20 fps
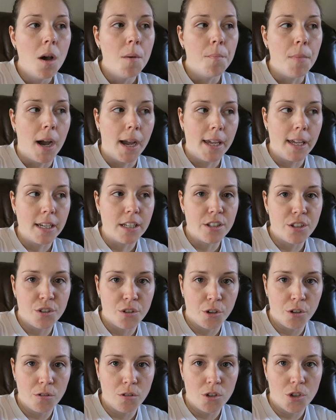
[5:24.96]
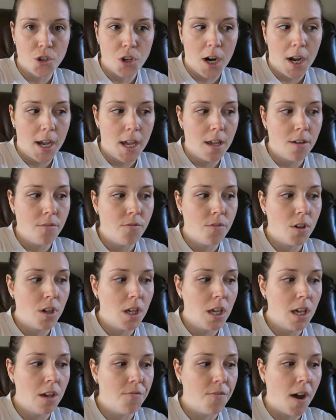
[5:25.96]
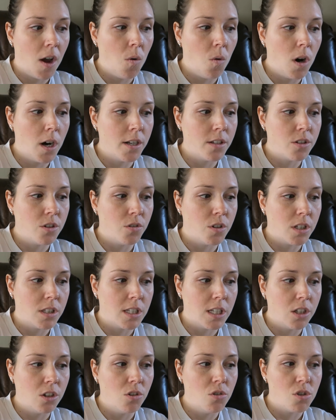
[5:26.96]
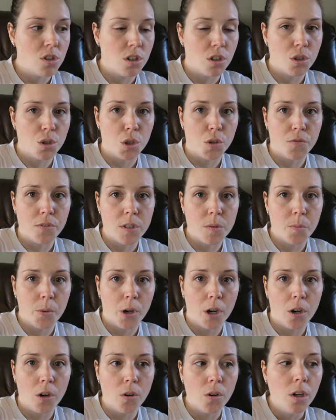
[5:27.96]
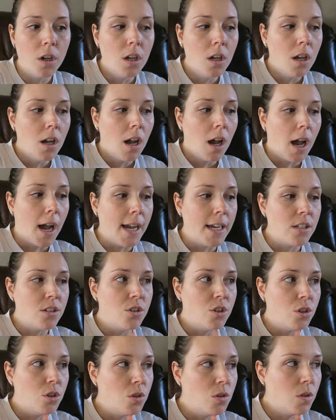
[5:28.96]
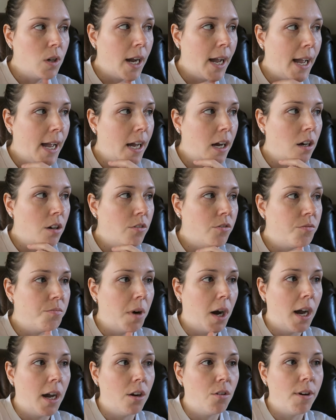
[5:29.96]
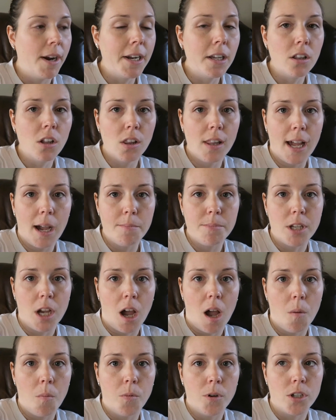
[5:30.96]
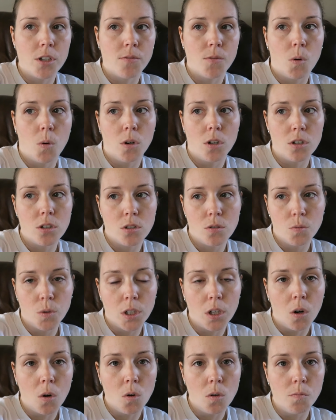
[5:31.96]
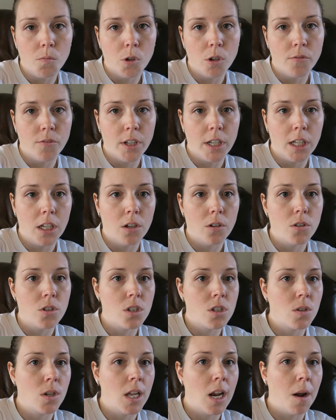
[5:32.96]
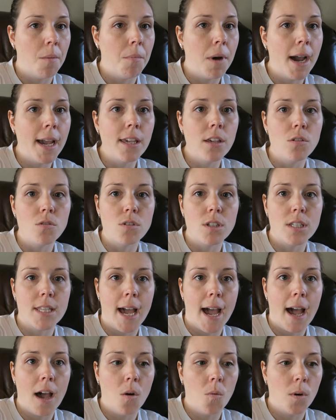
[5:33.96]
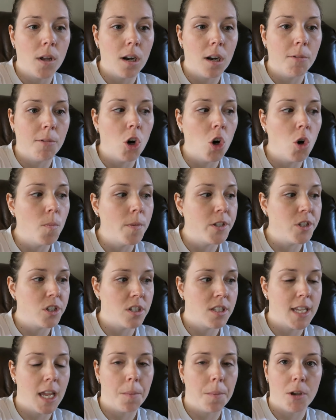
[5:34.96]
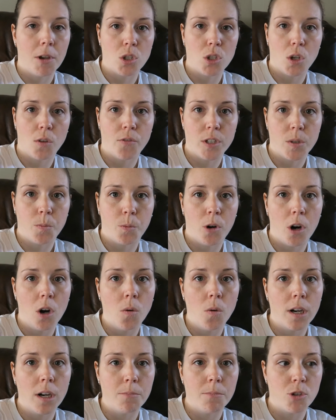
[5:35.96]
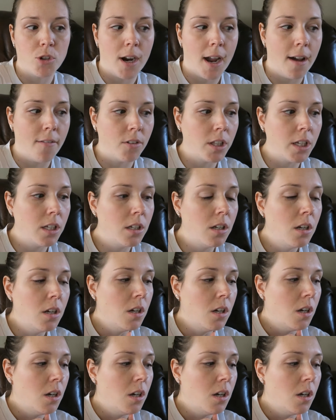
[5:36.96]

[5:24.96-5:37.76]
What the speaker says: my external drive if I want to continue using the Surface Pro. I do have my regular laptop, which of course would hold more videos, and I might use that when I'm home and just take my Surface Pro when I'm traveling.